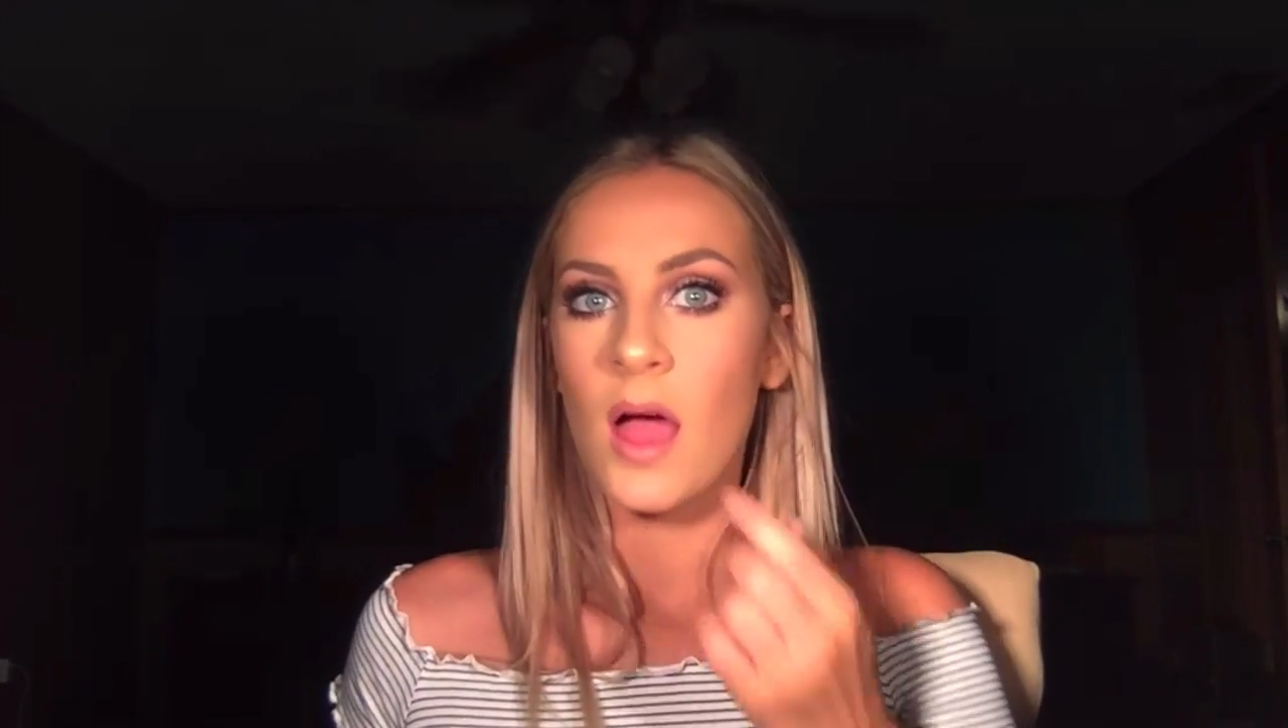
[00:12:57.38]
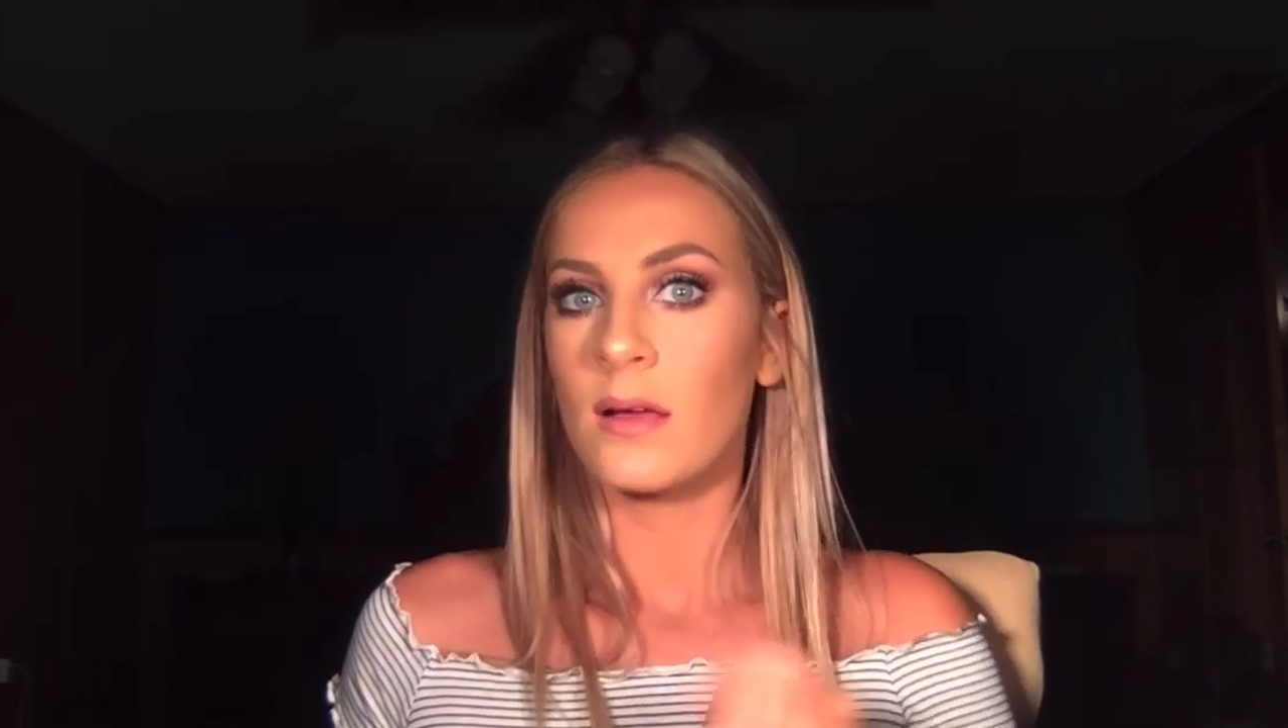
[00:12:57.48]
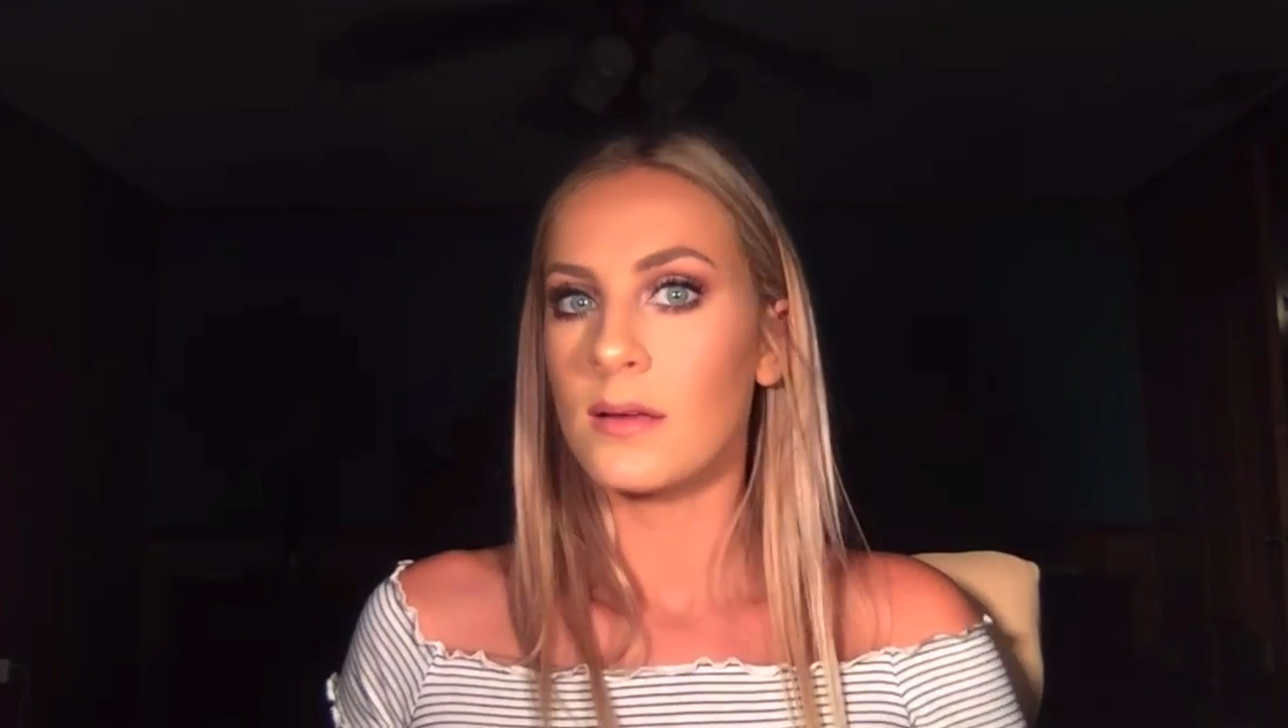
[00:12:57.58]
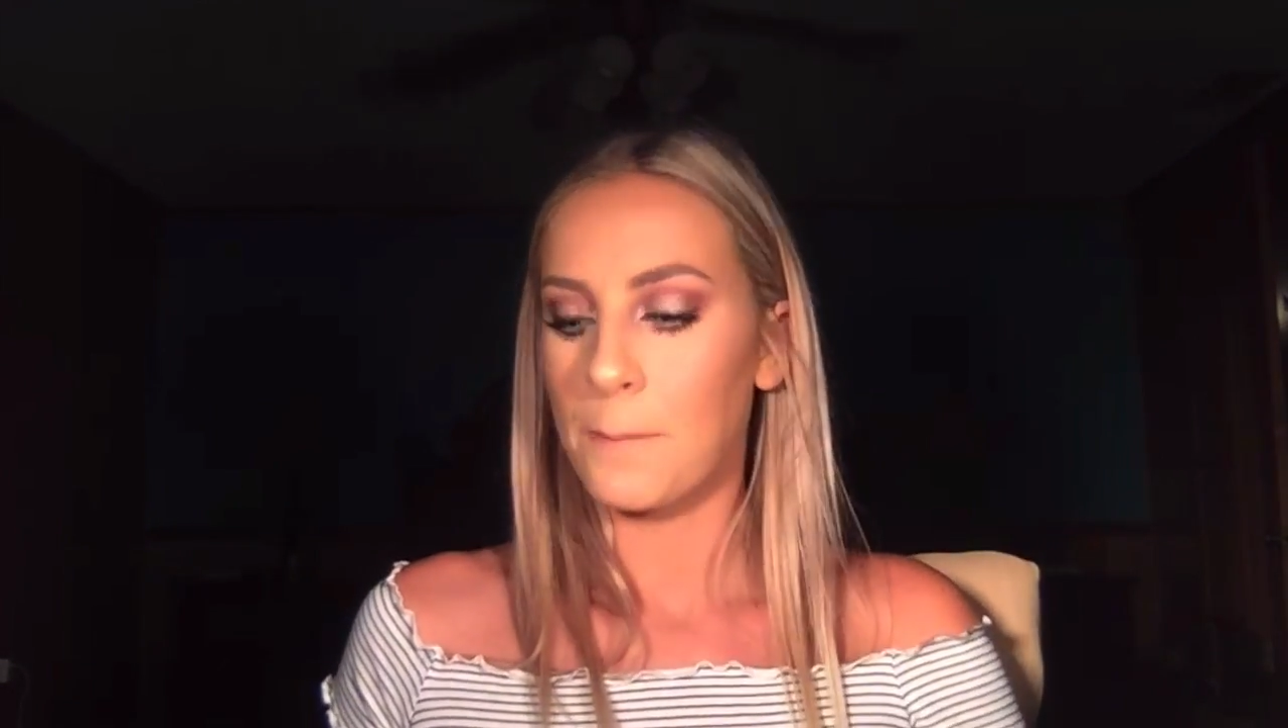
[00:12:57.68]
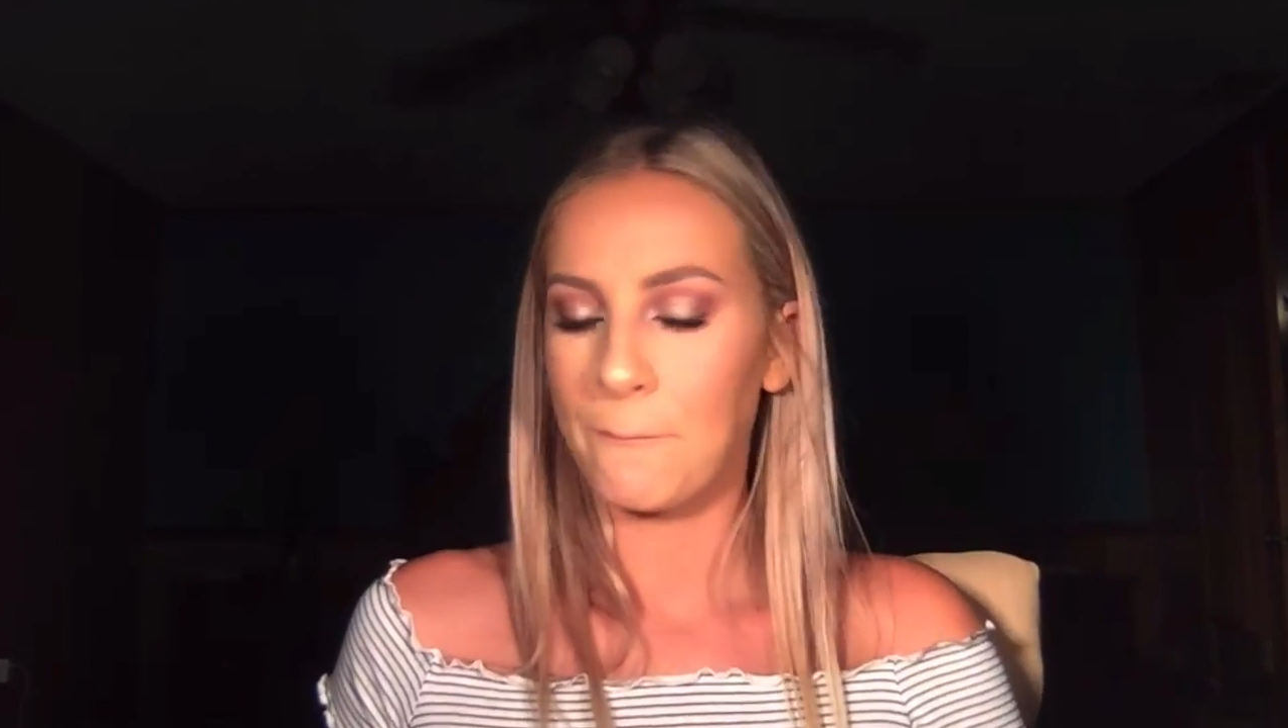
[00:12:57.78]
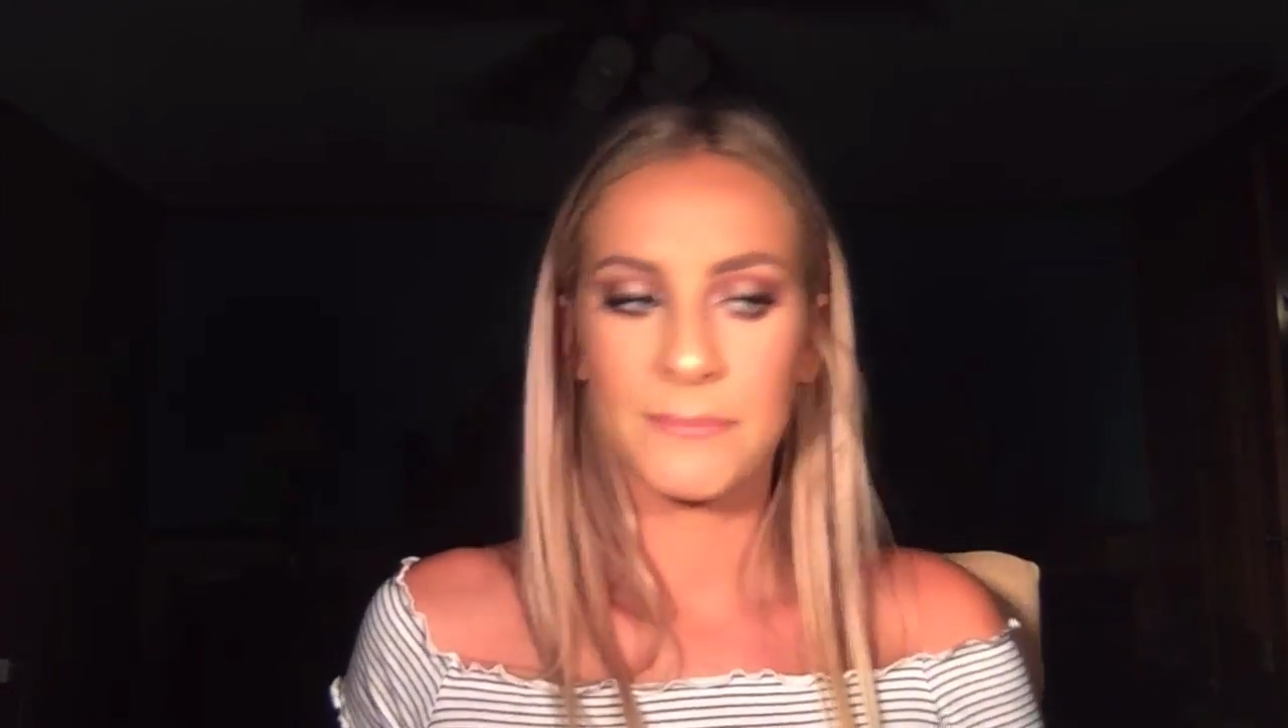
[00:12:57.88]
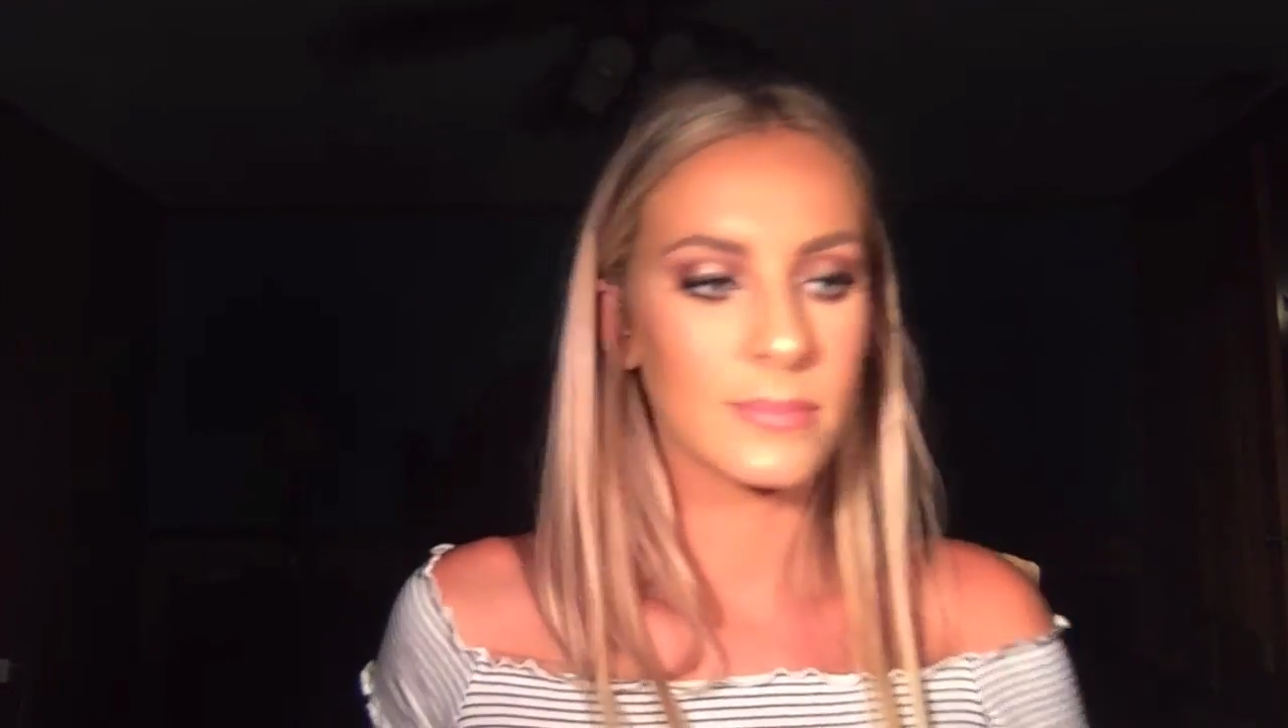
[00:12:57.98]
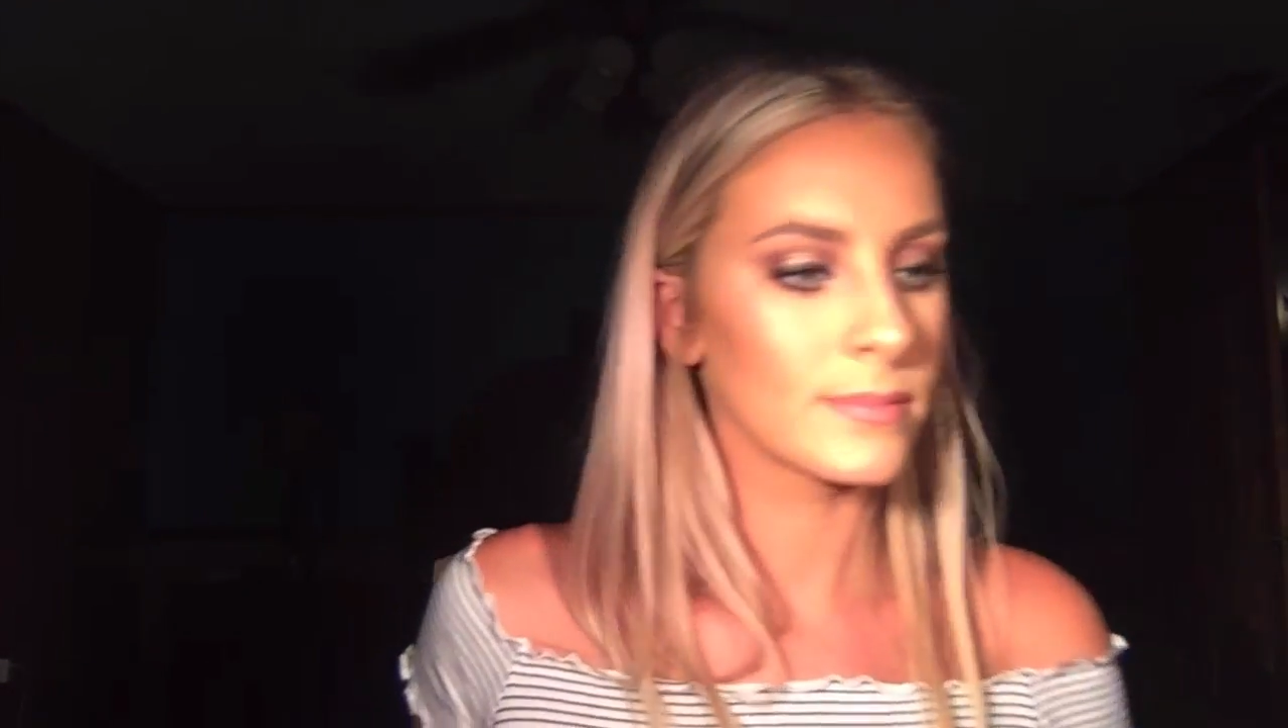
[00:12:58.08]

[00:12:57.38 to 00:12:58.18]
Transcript: And after I